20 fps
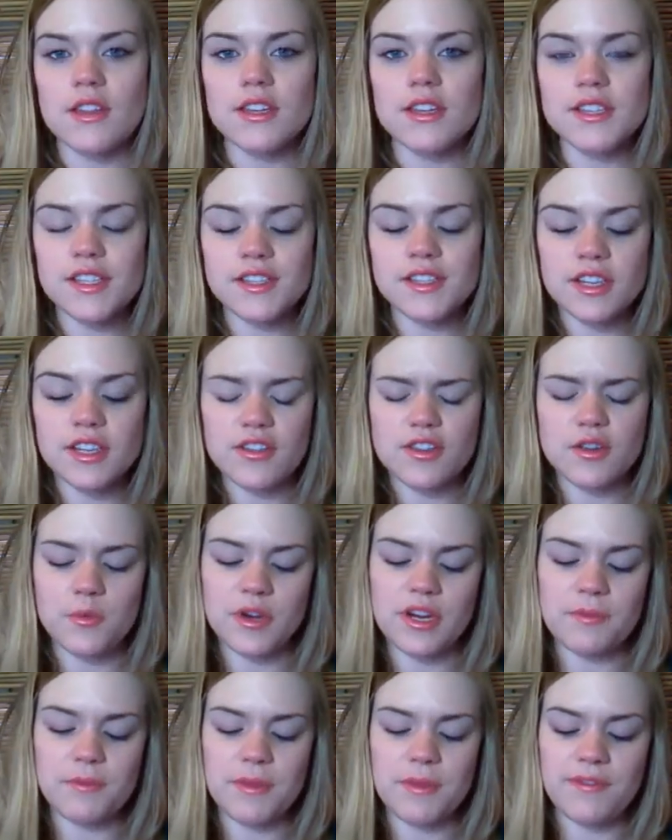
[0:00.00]
This is another
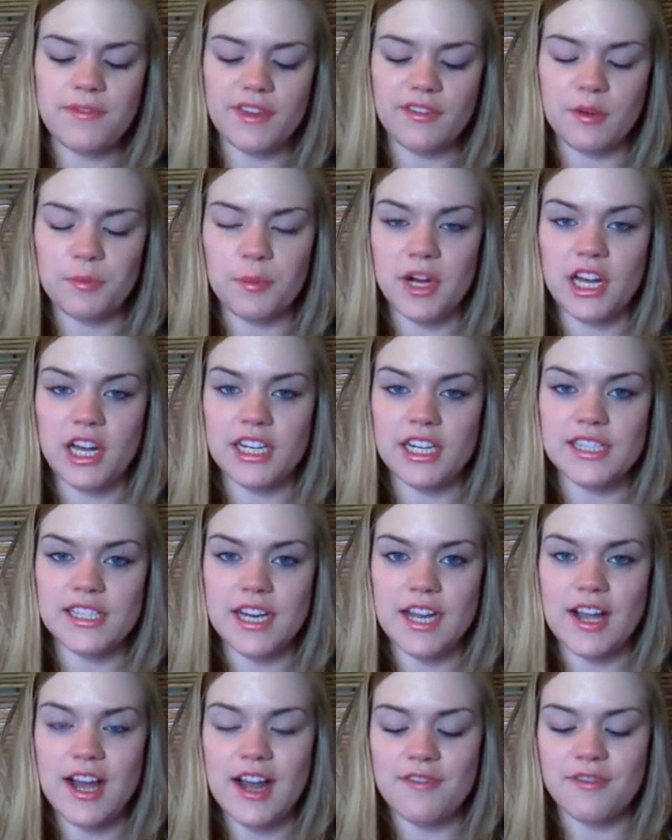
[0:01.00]
one of my favorite products that
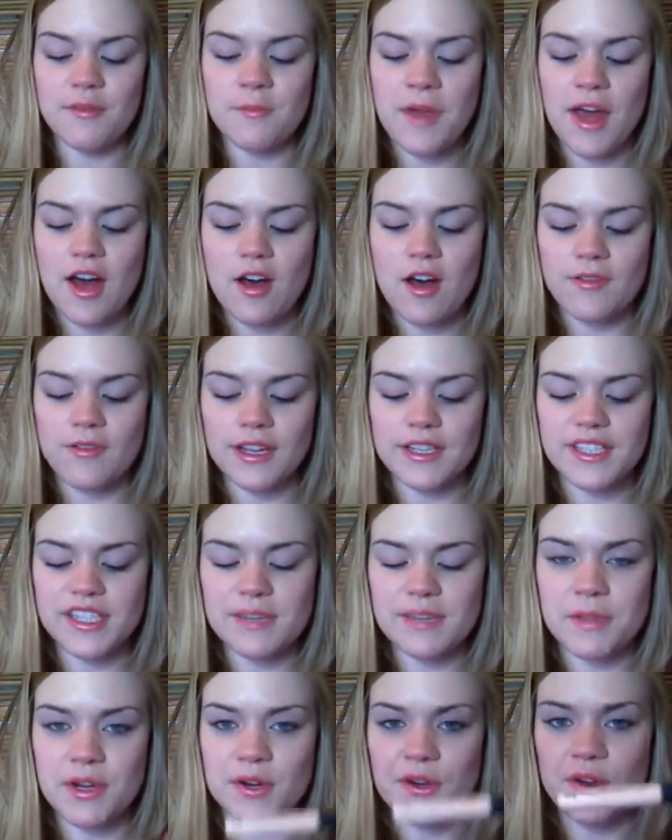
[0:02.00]
I got from e.l.f. It's
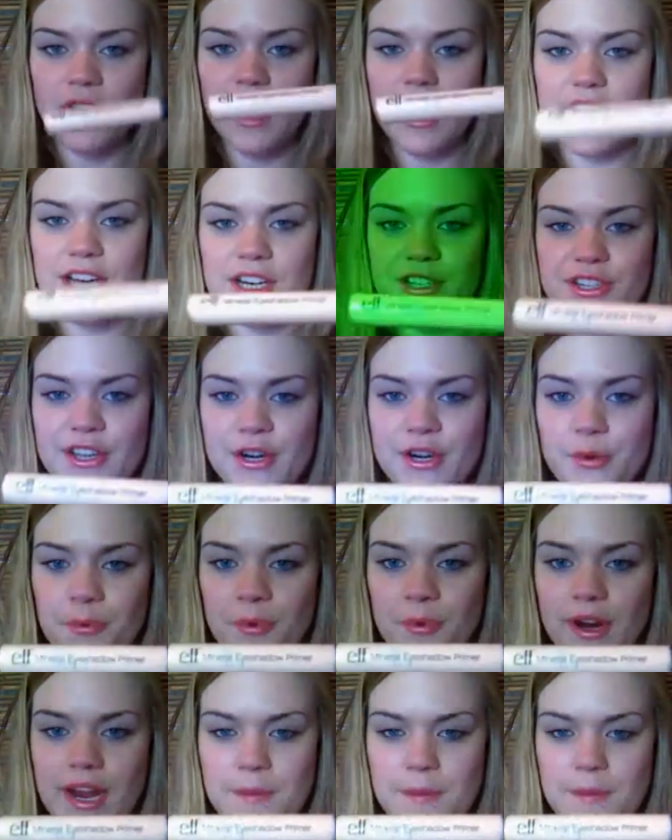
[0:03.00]
the Mineral Eyeshadow
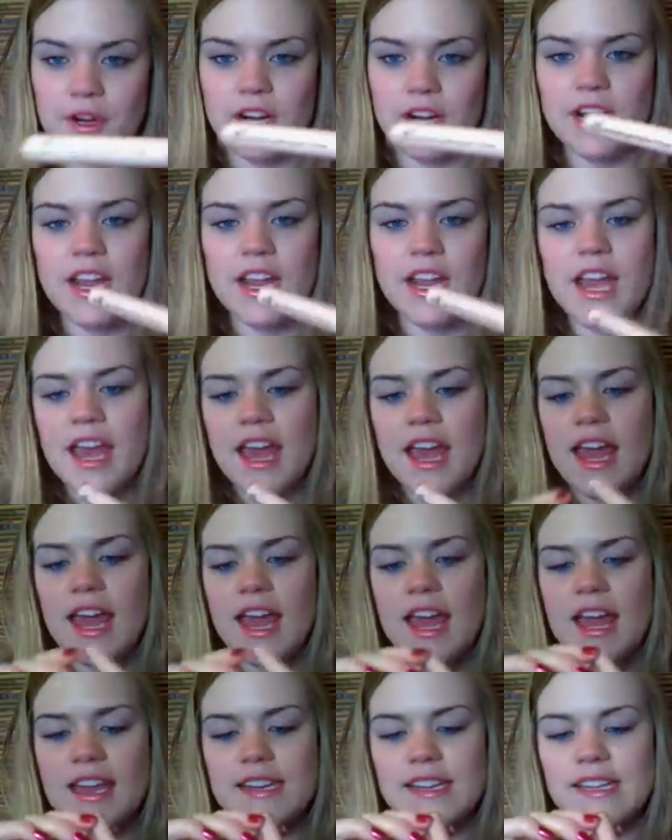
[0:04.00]
Primer,
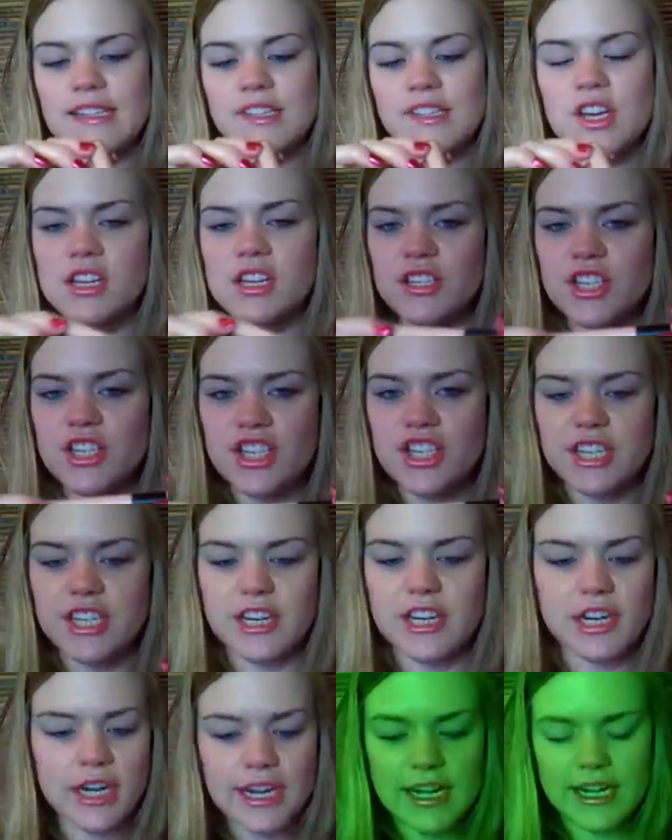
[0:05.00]
and it's called
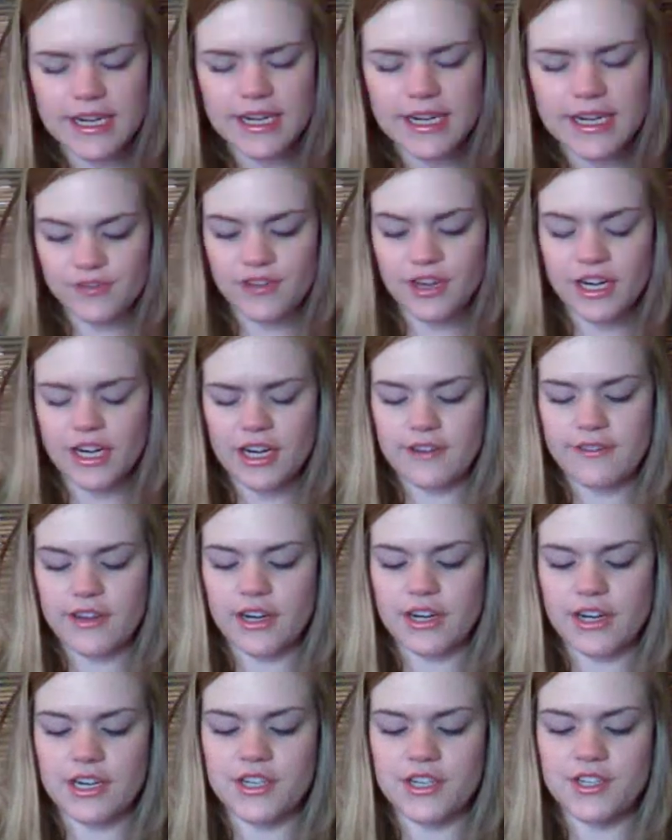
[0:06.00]
Sheer, and it is
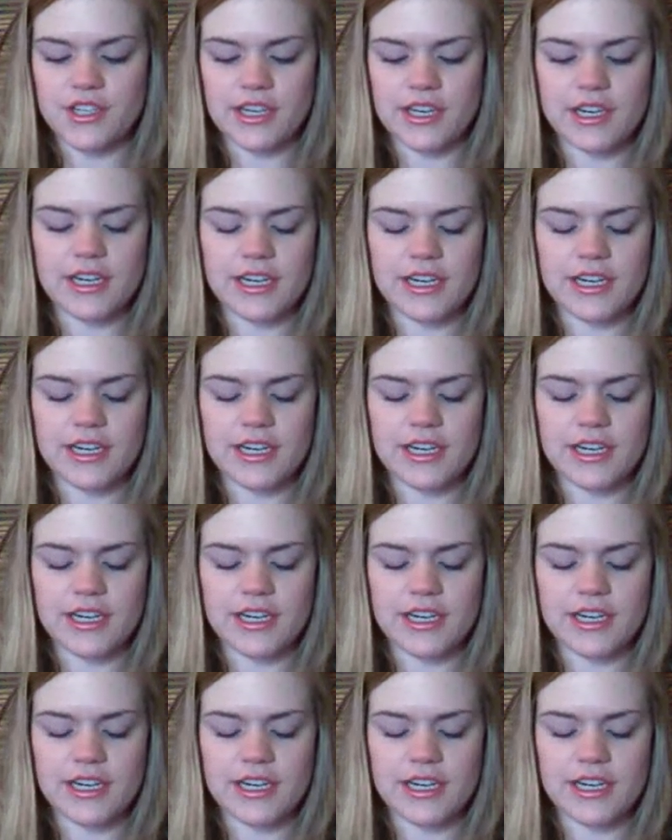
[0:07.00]
very sheer.